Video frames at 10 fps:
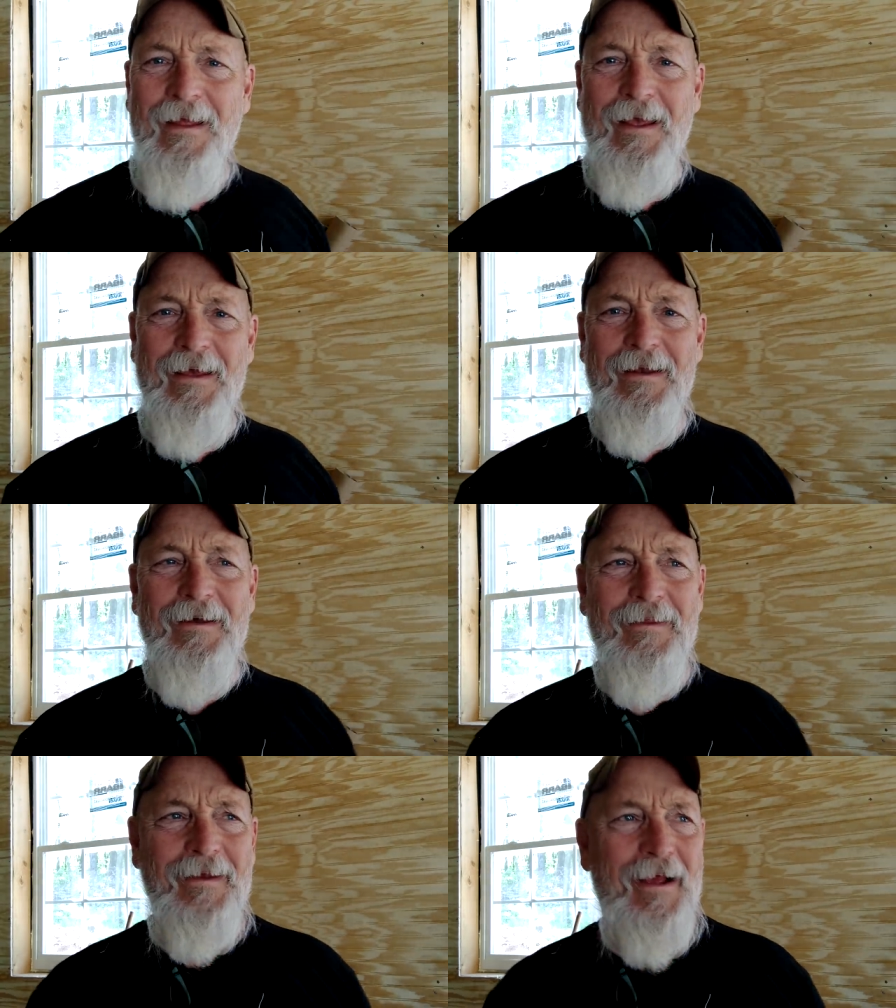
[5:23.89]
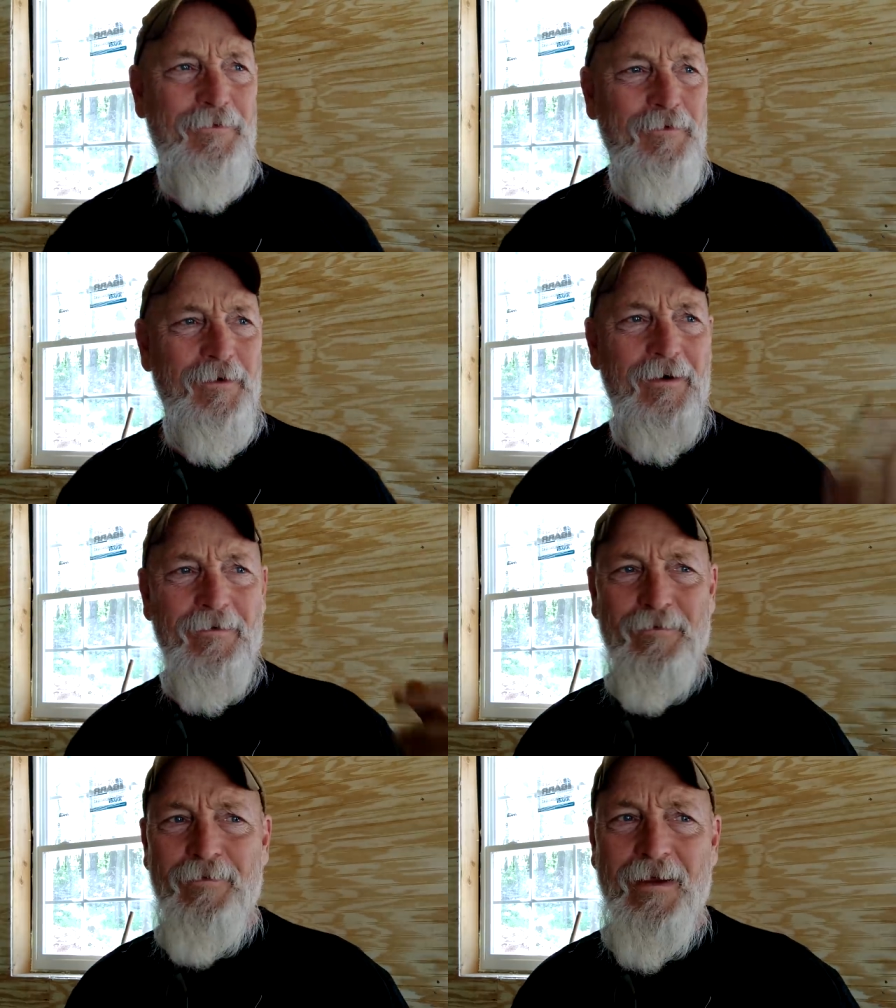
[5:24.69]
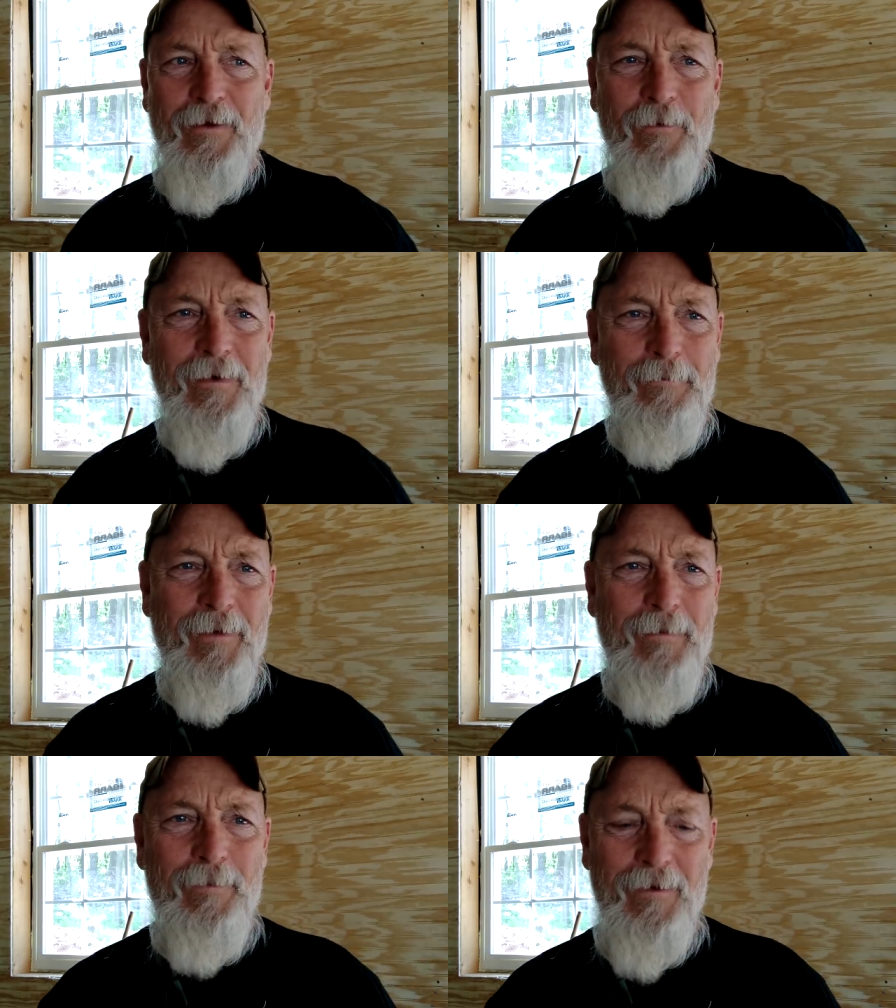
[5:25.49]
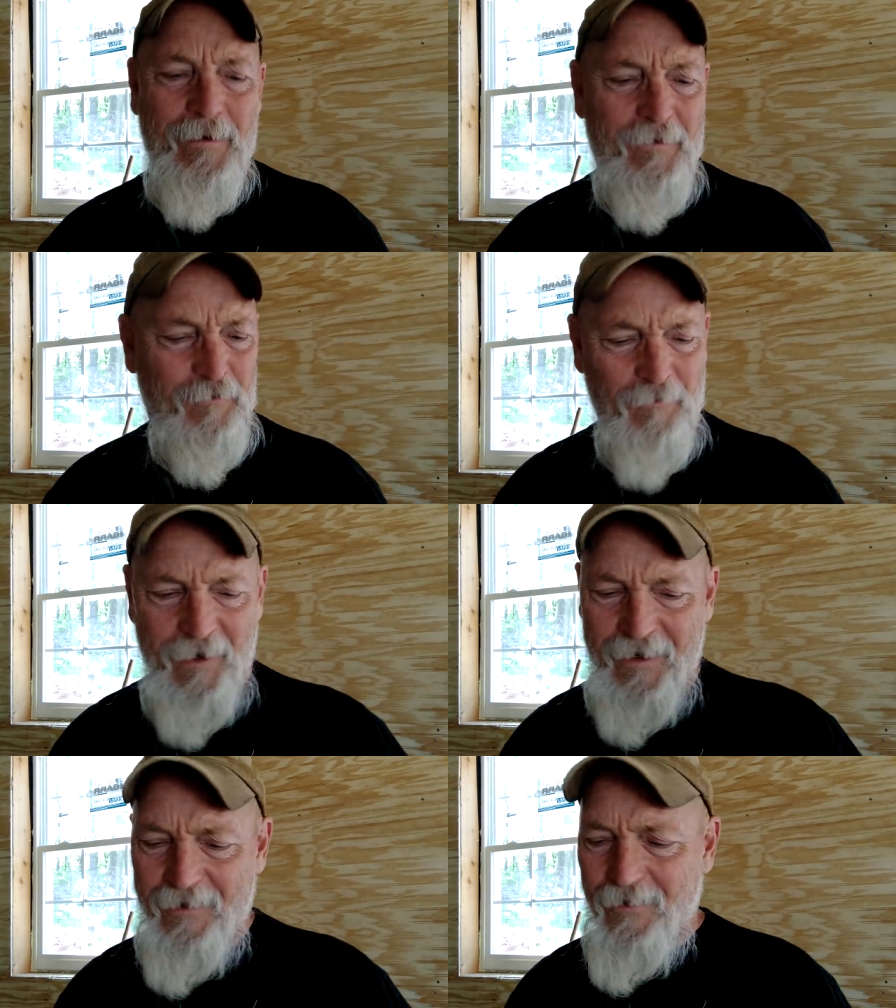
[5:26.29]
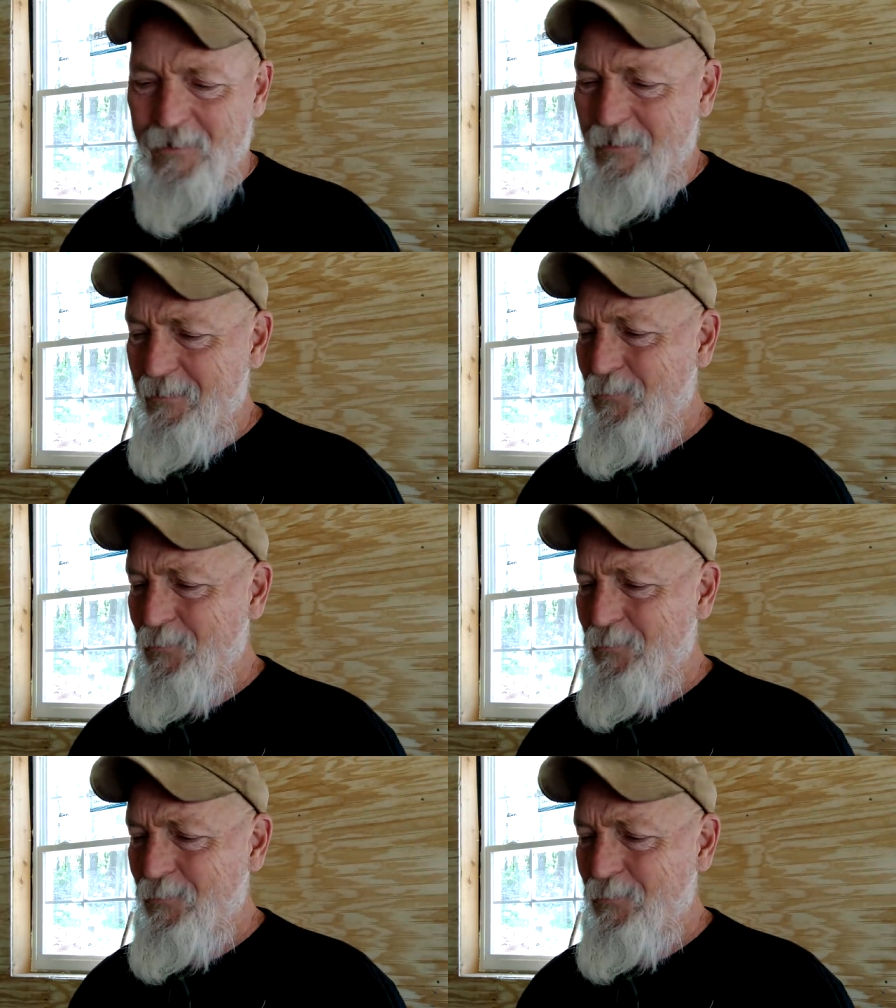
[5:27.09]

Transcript: And uh, the National Guard's evacuating people, and it's raining hard.